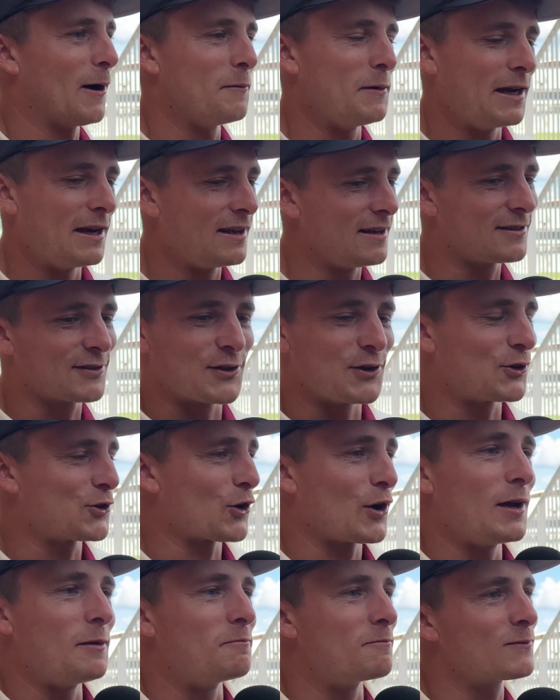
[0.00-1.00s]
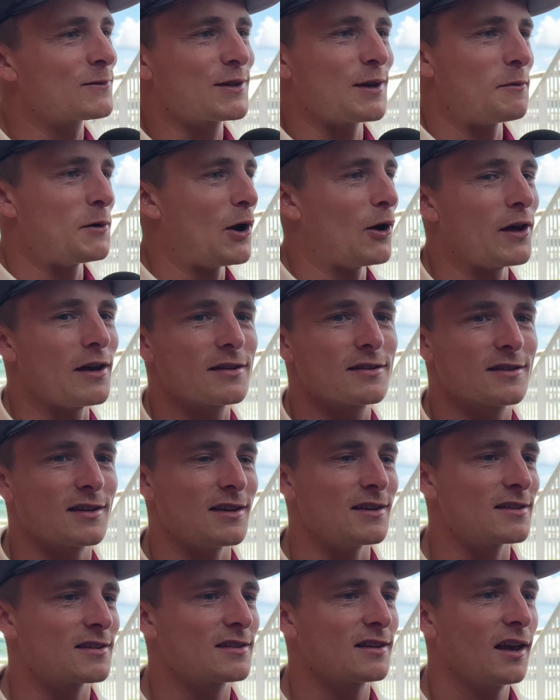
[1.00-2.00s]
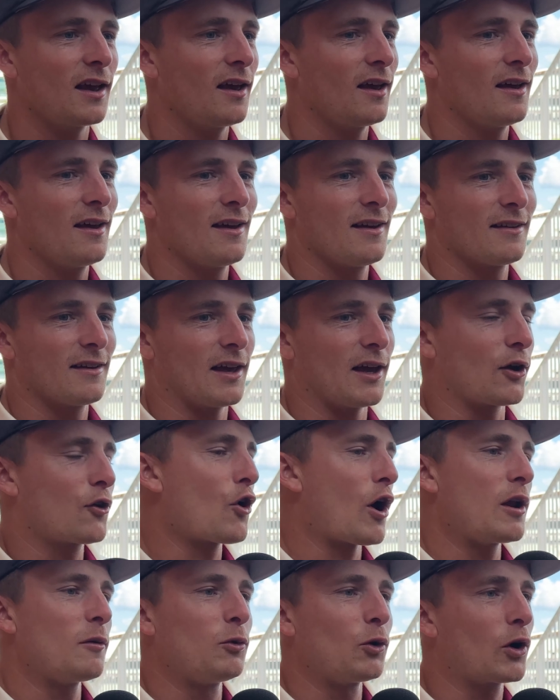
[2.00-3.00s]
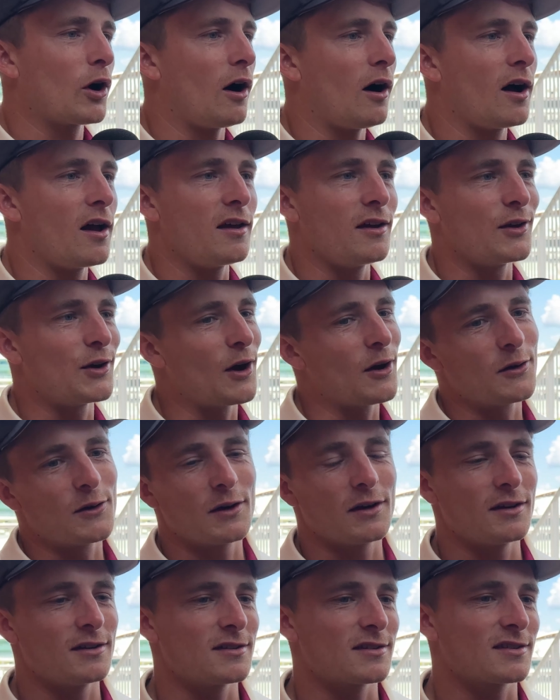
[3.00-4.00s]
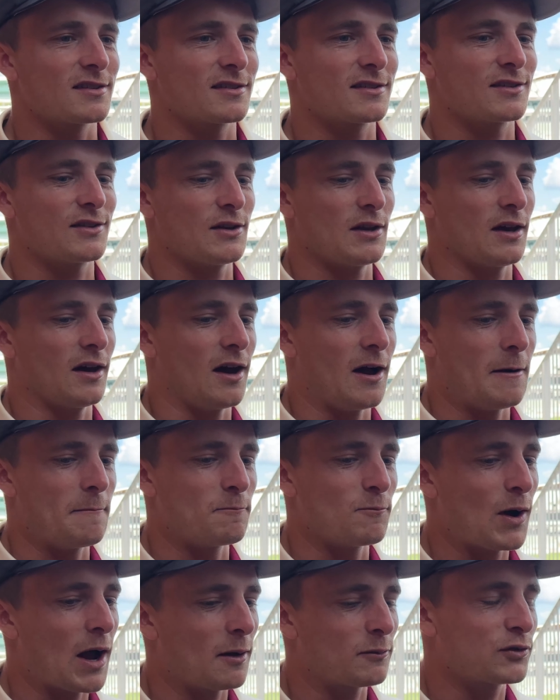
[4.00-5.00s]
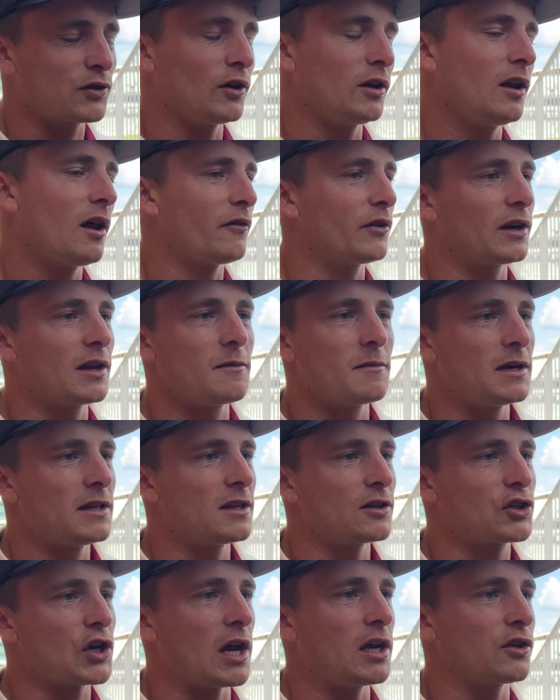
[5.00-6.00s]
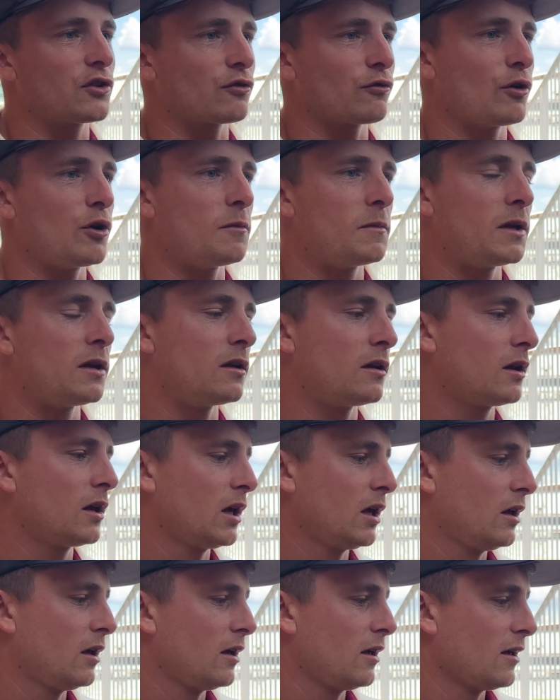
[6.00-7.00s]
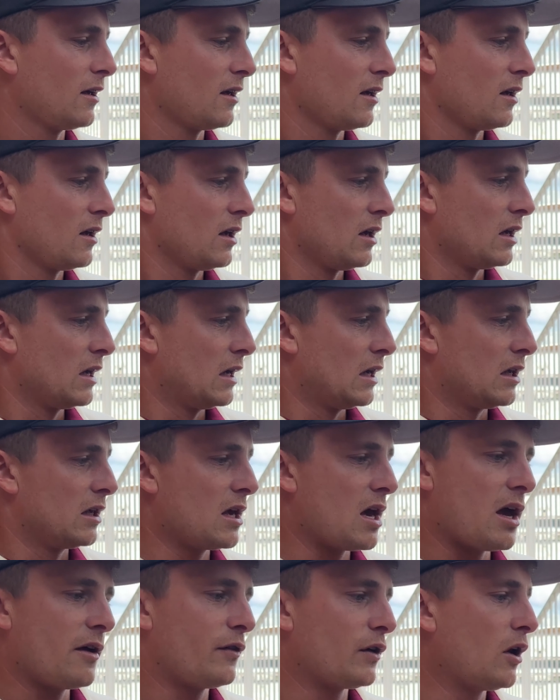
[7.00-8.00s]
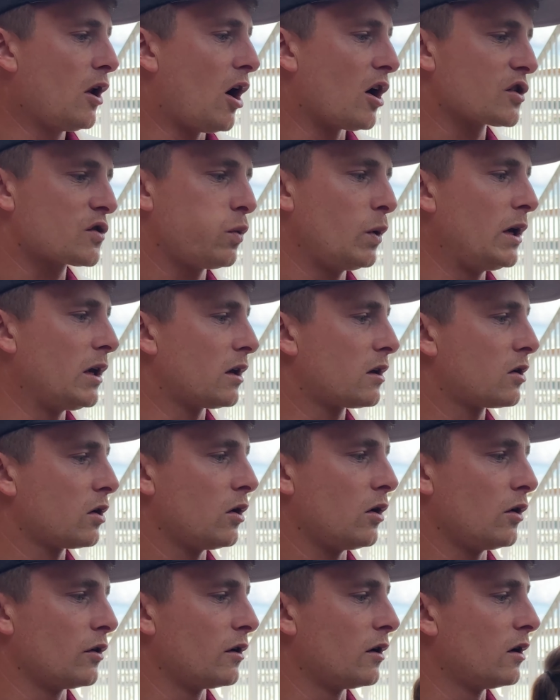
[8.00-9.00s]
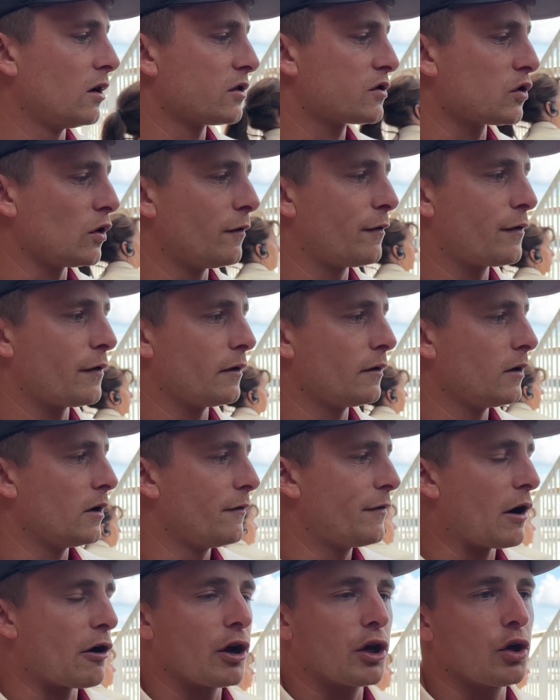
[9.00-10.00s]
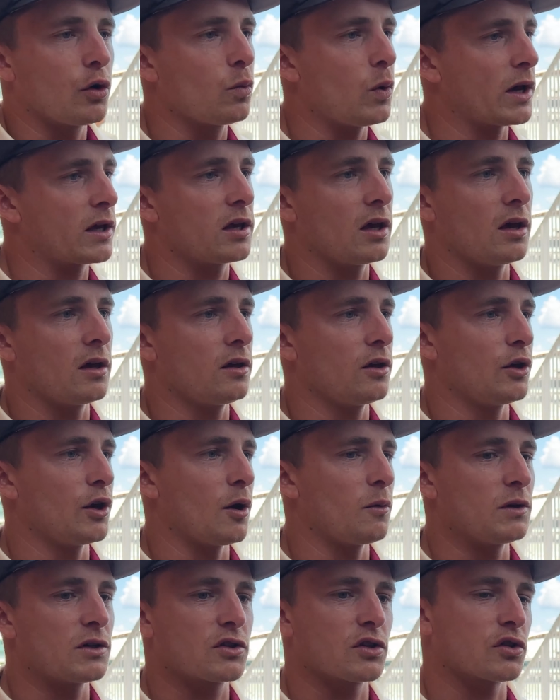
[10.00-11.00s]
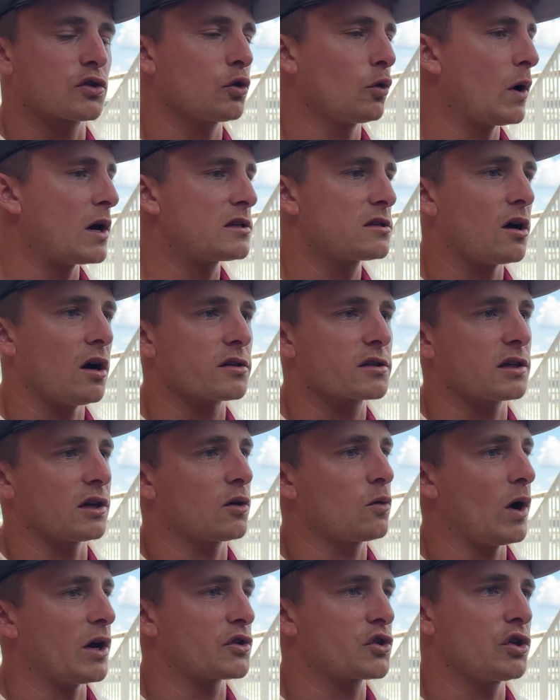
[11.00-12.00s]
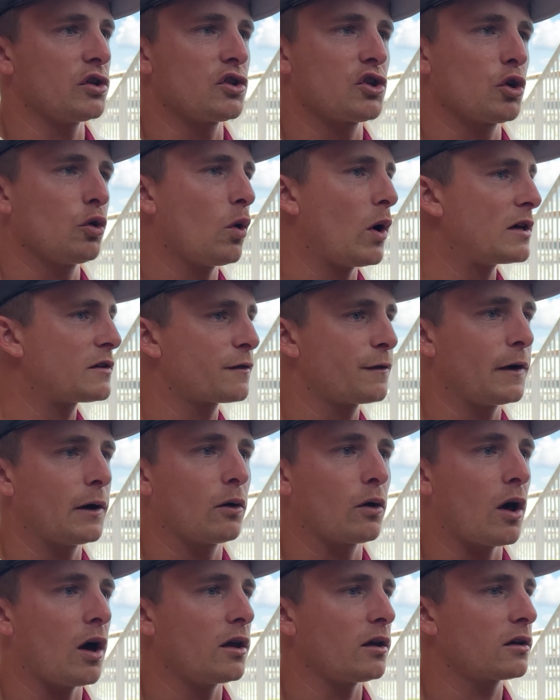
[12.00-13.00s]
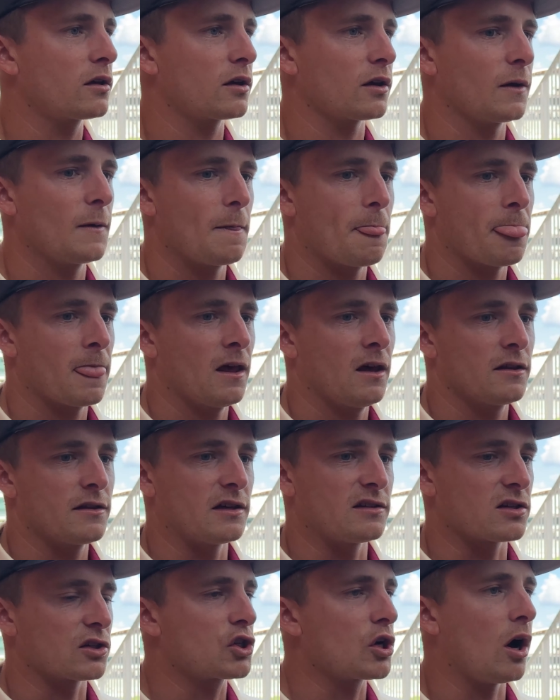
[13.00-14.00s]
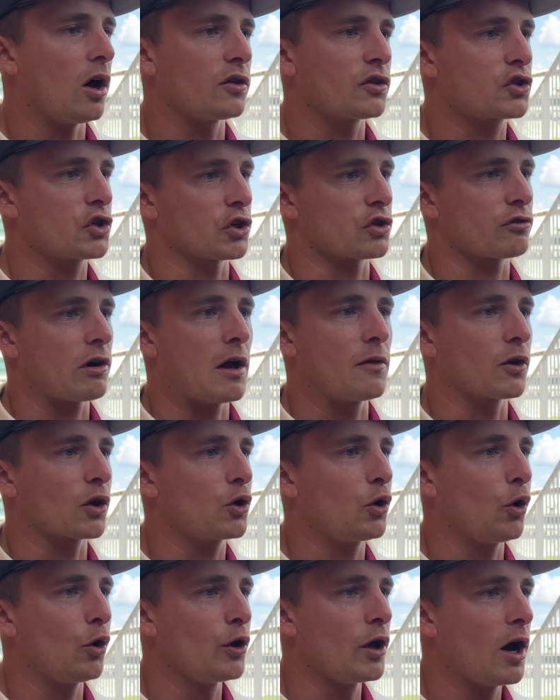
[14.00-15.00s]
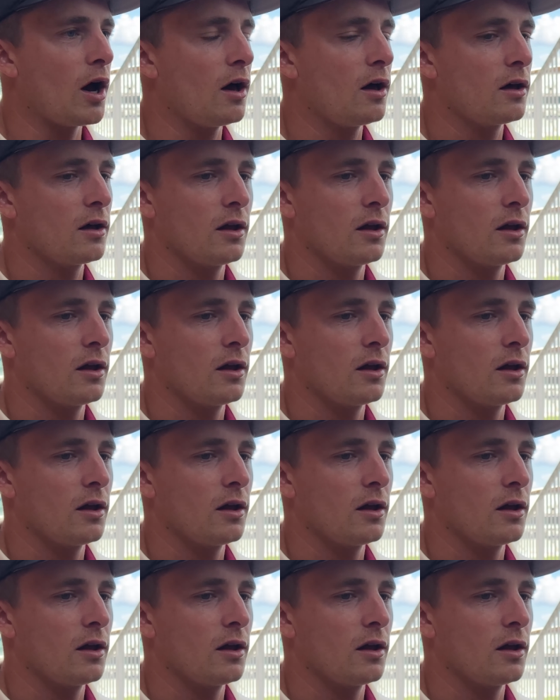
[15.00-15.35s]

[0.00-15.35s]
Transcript: I mean, he's the dream, to be honest. He's incredible guy. You know, he's um, absolutely loving him in the changing room, and yeah, even last week on a sort of a very good wicket. You know, he's just always asking questions. You always feel like there's a chance just around the corner.